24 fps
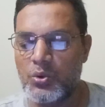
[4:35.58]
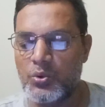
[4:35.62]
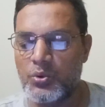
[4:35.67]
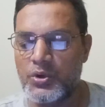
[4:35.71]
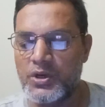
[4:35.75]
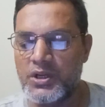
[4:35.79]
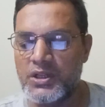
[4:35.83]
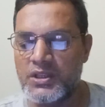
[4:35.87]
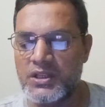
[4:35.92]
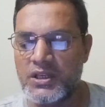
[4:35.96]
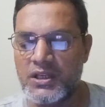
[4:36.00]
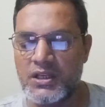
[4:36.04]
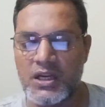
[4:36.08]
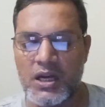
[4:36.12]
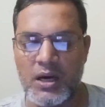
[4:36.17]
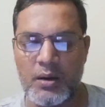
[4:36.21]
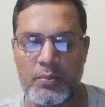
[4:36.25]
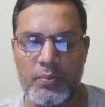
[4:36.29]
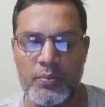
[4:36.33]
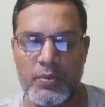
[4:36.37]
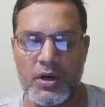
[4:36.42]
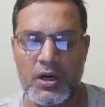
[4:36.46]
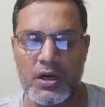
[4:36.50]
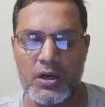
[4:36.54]
with a
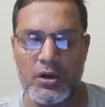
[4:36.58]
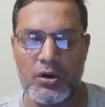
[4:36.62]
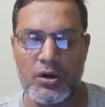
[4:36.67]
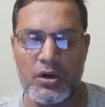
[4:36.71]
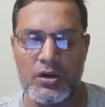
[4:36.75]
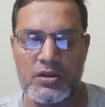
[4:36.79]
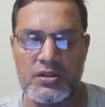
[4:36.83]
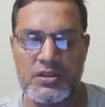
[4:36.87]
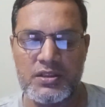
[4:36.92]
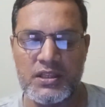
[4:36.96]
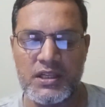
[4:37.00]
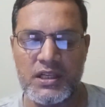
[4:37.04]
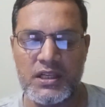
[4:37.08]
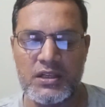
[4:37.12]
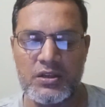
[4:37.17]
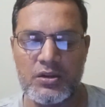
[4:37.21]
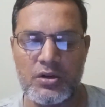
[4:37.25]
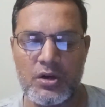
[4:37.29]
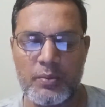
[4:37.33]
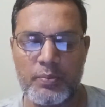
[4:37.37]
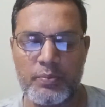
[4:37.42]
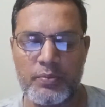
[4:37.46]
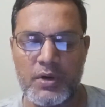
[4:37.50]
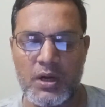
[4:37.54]
number or set
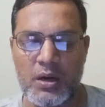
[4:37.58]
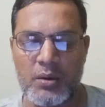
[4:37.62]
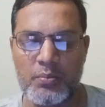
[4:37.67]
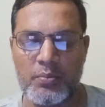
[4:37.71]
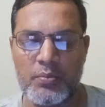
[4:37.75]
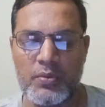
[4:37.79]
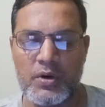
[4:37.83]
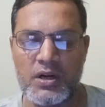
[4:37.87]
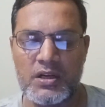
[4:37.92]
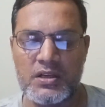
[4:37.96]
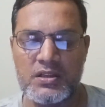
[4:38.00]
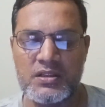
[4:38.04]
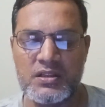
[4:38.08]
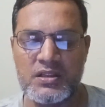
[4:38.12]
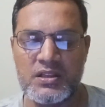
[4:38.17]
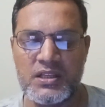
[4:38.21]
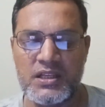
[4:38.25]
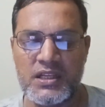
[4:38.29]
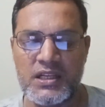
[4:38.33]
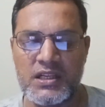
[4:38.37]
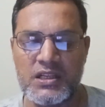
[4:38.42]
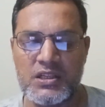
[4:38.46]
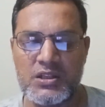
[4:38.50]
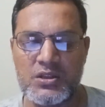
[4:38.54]
of numbers
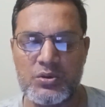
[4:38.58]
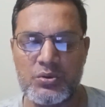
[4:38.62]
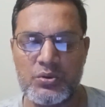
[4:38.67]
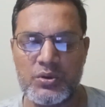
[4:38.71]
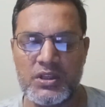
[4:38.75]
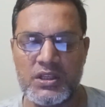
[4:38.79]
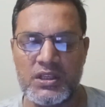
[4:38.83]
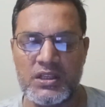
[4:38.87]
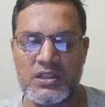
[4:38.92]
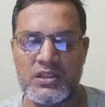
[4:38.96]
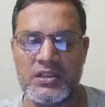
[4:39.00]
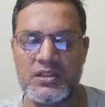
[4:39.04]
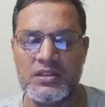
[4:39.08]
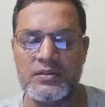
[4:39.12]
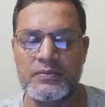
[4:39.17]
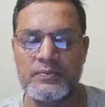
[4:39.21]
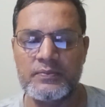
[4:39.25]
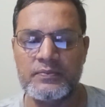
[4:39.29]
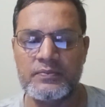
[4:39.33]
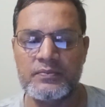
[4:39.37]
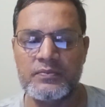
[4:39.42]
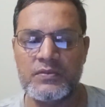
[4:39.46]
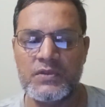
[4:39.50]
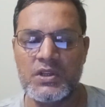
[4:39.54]
next to it.
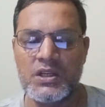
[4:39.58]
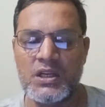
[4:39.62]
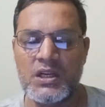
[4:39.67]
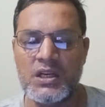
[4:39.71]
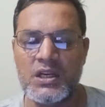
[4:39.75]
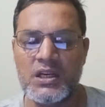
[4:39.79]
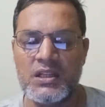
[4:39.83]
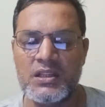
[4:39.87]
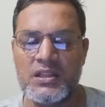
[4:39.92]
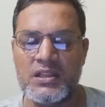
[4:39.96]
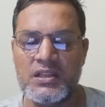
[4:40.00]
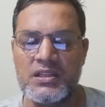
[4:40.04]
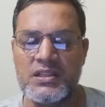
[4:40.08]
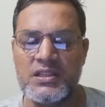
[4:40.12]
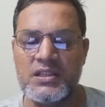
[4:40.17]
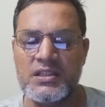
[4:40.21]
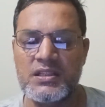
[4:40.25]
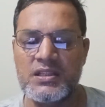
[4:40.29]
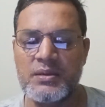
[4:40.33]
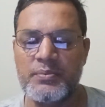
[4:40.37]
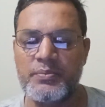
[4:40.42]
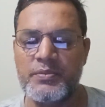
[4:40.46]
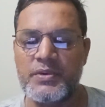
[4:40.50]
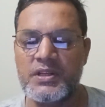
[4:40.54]
This
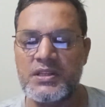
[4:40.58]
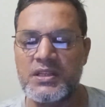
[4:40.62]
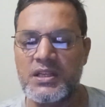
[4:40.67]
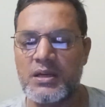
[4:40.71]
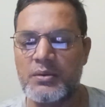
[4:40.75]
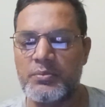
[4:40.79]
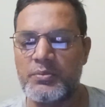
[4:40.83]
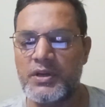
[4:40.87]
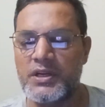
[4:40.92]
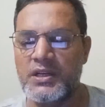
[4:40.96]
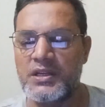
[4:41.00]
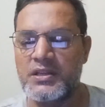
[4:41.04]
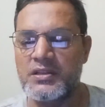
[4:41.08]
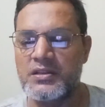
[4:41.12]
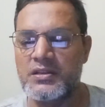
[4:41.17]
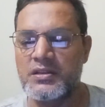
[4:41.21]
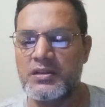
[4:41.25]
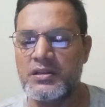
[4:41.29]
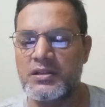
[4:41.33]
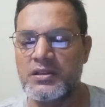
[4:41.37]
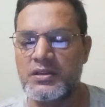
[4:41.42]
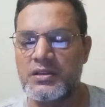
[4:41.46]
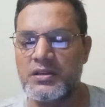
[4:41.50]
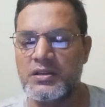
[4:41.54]
is a
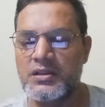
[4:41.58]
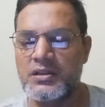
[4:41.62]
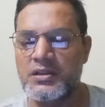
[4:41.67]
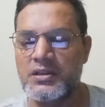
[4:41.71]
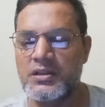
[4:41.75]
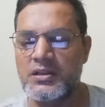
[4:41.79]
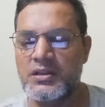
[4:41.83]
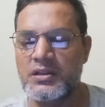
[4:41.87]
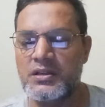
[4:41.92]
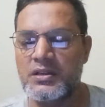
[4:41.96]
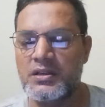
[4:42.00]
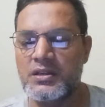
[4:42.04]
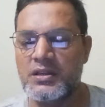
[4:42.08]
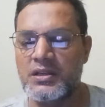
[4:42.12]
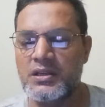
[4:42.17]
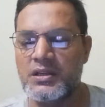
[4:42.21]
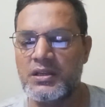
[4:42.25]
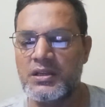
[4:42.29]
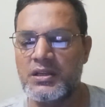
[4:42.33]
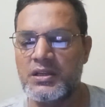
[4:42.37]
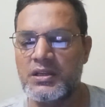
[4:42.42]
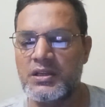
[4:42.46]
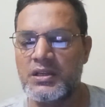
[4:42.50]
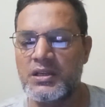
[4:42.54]
measurement
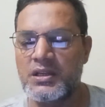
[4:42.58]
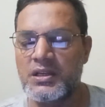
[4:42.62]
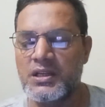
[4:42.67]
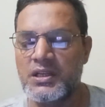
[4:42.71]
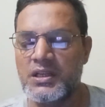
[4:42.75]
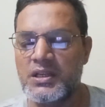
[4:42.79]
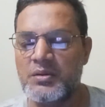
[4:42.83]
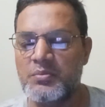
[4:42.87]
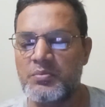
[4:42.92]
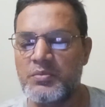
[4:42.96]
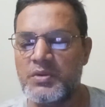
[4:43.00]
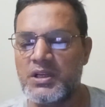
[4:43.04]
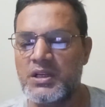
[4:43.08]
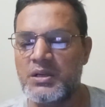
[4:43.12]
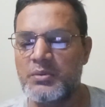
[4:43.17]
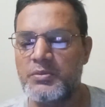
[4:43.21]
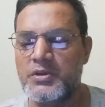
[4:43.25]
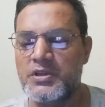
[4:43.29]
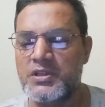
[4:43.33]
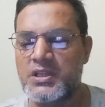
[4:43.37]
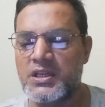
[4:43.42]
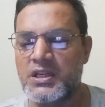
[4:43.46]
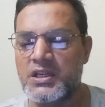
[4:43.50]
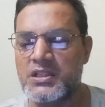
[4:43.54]
in
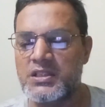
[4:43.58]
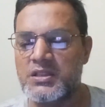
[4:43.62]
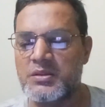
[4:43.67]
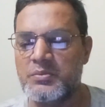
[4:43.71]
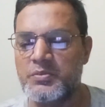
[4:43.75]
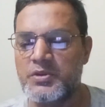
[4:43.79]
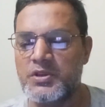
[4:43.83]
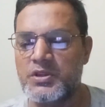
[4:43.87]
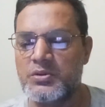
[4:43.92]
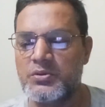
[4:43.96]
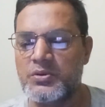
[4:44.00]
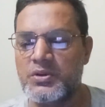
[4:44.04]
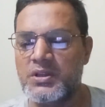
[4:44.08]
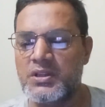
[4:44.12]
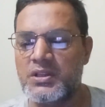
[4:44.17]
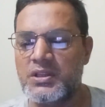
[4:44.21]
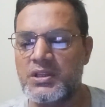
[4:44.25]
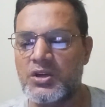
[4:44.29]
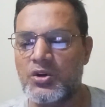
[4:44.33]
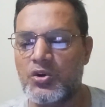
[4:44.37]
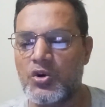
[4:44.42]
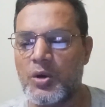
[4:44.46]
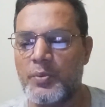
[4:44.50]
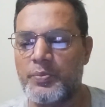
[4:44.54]
millimeters
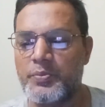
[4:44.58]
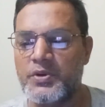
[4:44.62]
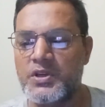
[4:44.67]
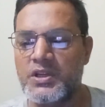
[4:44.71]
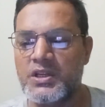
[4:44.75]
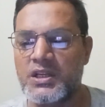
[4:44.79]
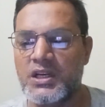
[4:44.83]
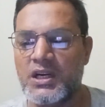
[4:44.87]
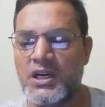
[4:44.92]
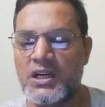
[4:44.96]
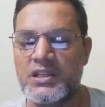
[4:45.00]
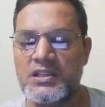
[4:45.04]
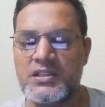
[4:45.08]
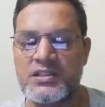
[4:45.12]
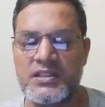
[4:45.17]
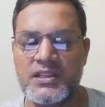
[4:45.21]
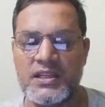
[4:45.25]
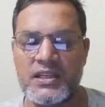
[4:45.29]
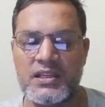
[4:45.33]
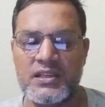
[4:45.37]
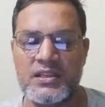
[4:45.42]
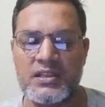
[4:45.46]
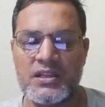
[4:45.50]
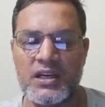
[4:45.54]
between the optical
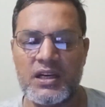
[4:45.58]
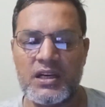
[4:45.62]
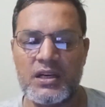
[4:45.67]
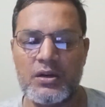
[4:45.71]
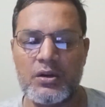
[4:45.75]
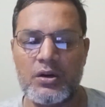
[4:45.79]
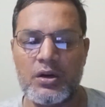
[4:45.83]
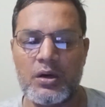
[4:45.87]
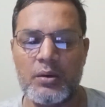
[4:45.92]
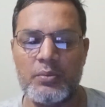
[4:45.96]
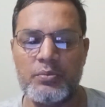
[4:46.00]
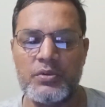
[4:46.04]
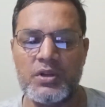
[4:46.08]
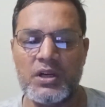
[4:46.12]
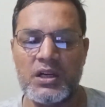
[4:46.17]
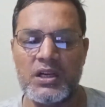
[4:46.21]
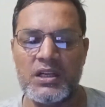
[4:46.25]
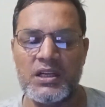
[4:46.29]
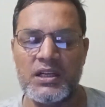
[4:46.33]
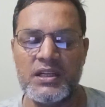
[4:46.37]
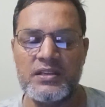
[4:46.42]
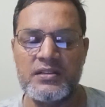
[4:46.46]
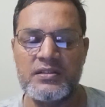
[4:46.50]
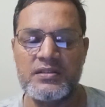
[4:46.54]
center of the
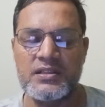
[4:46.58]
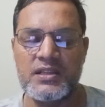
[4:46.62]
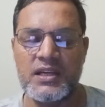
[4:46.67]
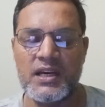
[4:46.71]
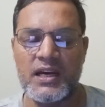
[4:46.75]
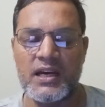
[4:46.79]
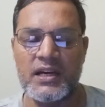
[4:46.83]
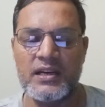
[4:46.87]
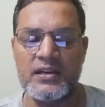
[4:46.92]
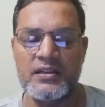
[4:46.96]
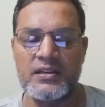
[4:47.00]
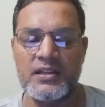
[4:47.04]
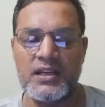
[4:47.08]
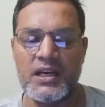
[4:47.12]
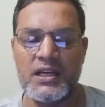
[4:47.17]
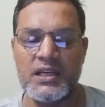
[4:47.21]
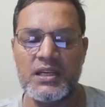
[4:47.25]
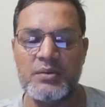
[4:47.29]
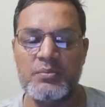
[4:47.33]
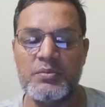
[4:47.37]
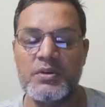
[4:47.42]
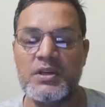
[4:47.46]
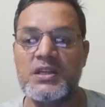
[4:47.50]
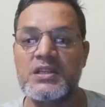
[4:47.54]
lens and
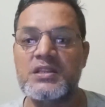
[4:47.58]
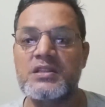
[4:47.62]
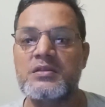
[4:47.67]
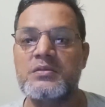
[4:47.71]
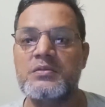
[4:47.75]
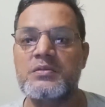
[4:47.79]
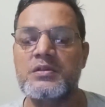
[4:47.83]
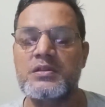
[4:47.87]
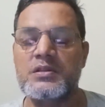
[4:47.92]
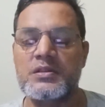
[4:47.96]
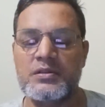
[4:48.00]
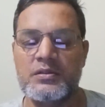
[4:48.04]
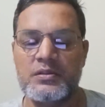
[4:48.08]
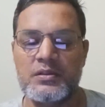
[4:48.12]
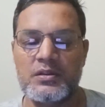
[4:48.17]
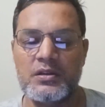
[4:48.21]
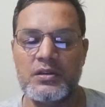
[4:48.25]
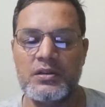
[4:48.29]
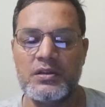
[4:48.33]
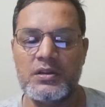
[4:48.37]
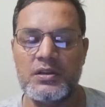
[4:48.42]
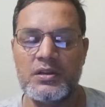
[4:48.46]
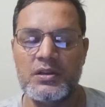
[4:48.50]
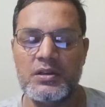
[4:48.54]
the image
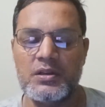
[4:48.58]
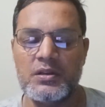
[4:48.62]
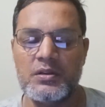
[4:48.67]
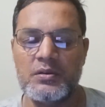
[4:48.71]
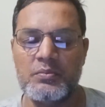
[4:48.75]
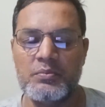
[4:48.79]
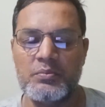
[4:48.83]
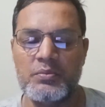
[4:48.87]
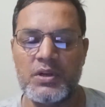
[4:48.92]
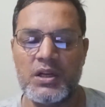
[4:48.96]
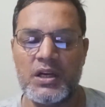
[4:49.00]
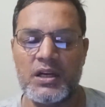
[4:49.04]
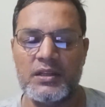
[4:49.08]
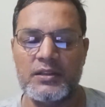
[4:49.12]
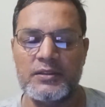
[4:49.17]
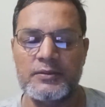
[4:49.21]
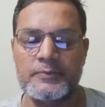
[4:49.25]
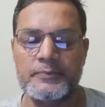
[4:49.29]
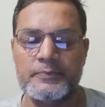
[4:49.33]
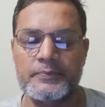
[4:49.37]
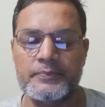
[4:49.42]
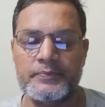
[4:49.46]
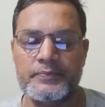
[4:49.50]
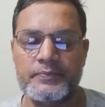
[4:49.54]
plane.